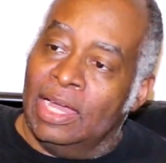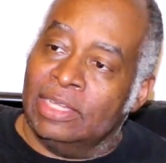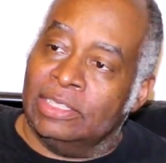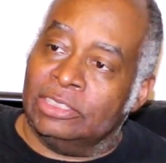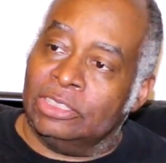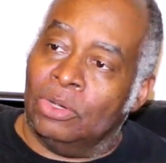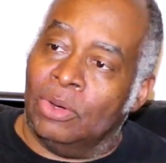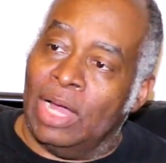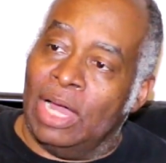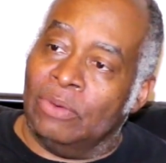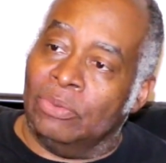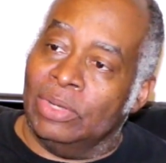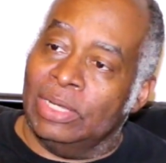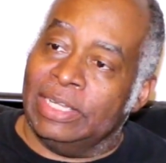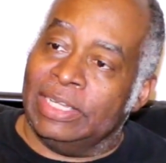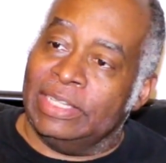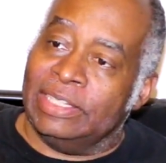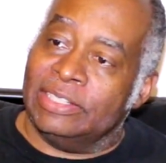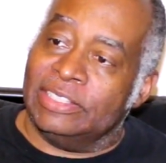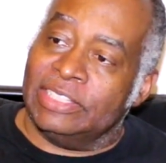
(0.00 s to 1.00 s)
so I
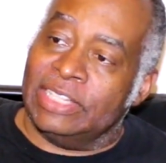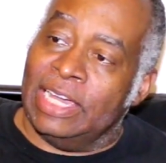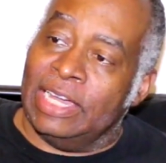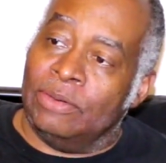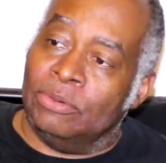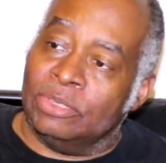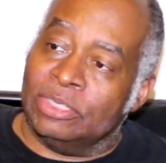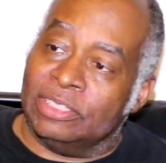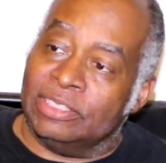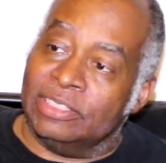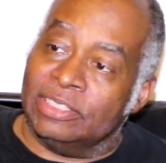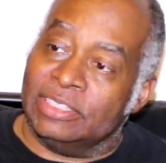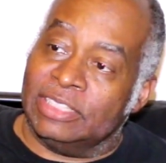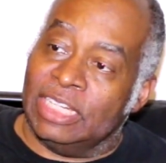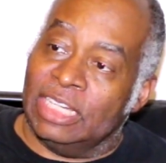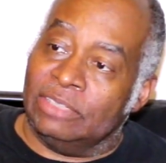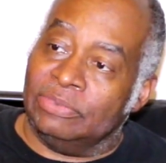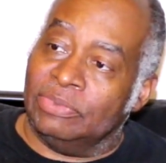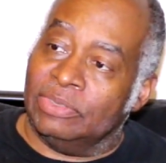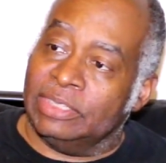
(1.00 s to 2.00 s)
really can say it was a
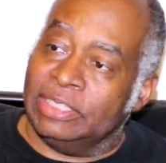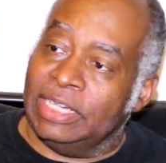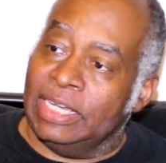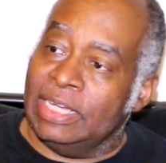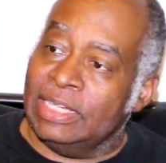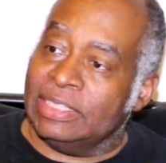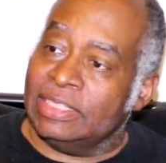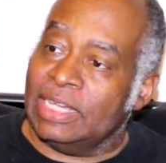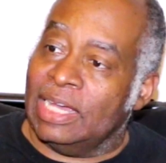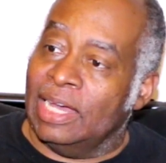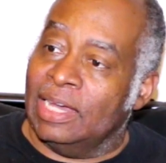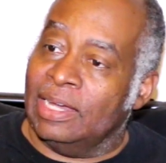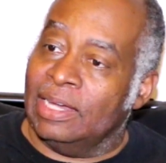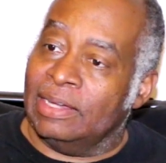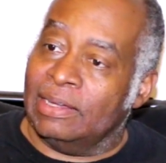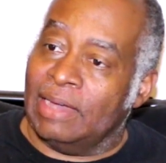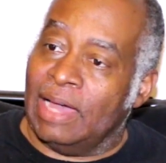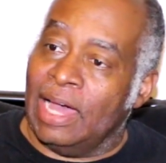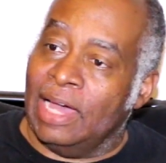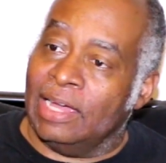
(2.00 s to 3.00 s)
successful test.
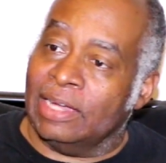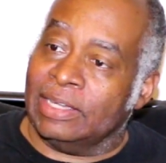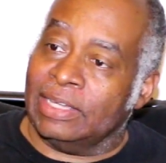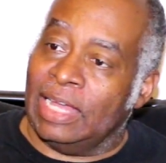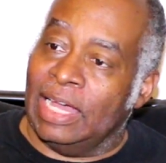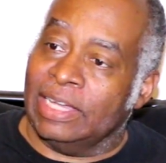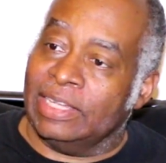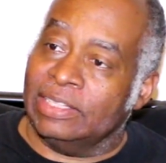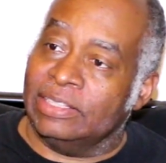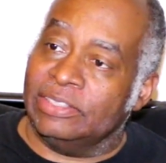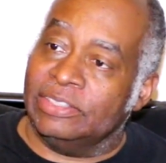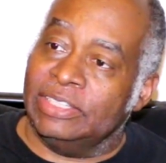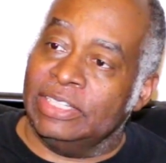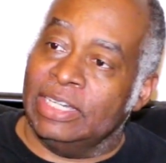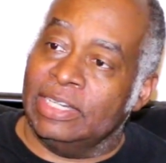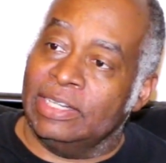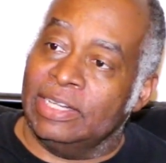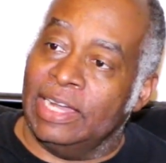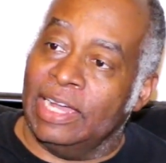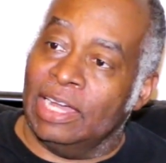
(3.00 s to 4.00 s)
I can see
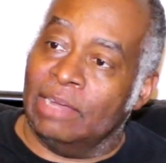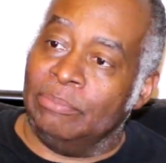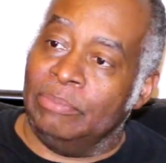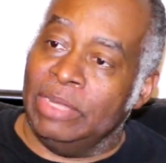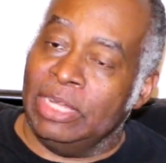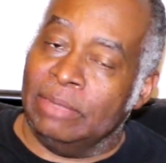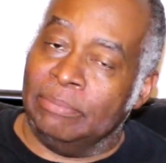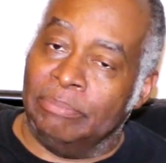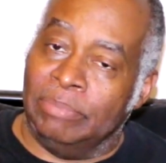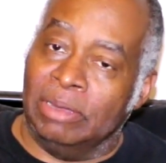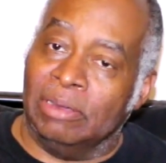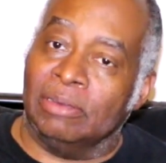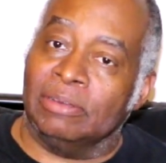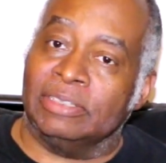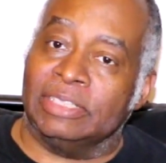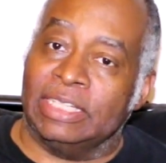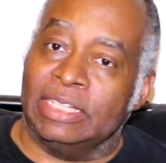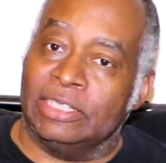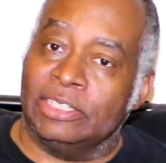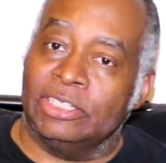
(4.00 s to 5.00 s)
it now being
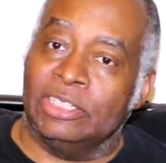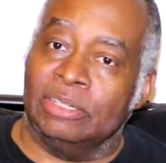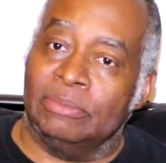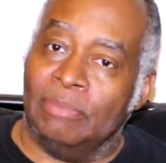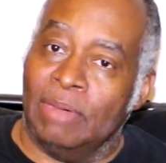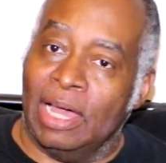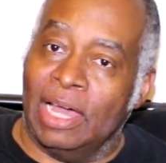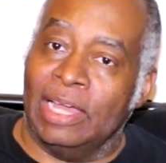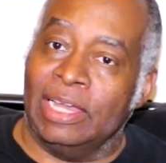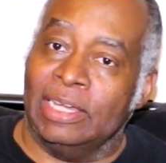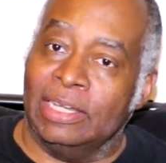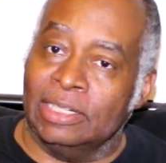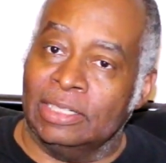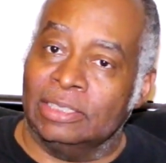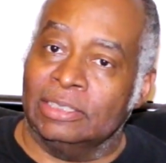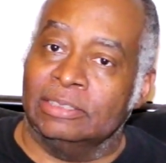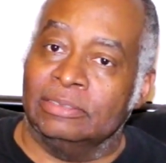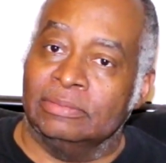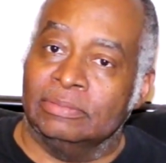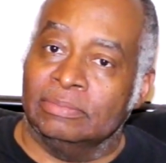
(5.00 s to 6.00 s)
built into
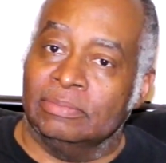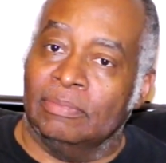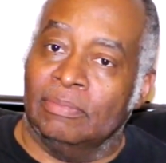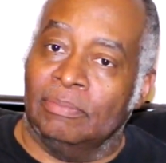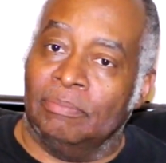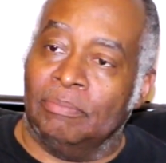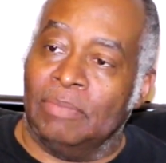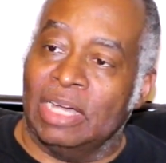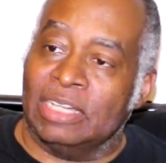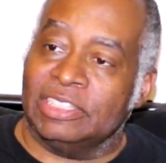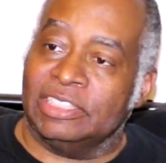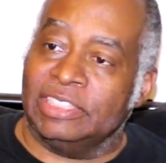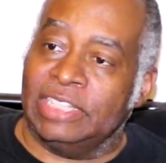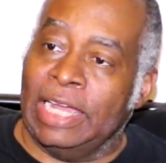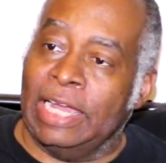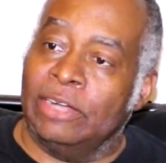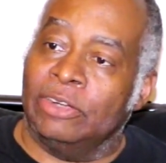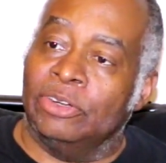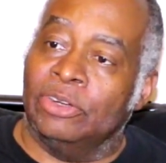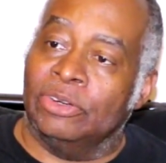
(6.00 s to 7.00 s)
my my
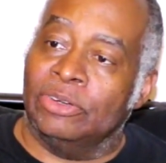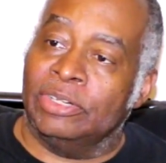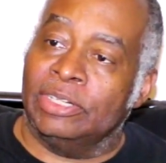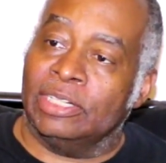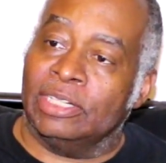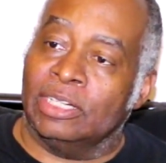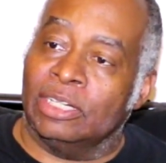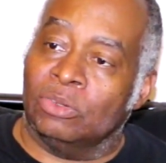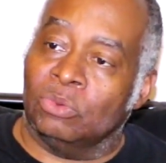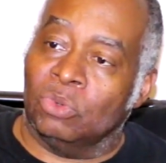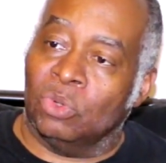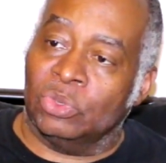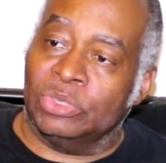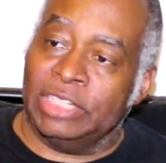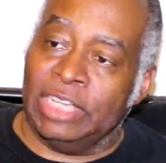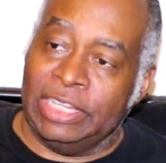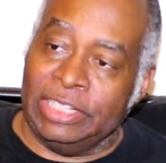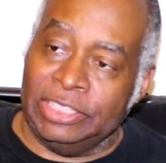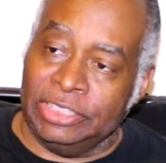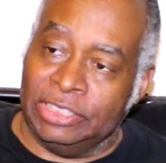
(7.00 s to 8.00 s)
standard
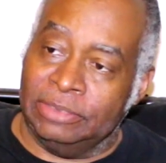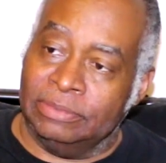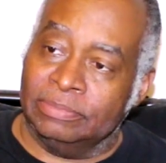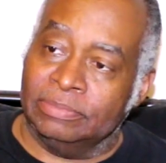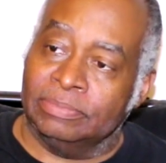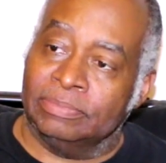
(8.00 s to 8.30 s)
rotation.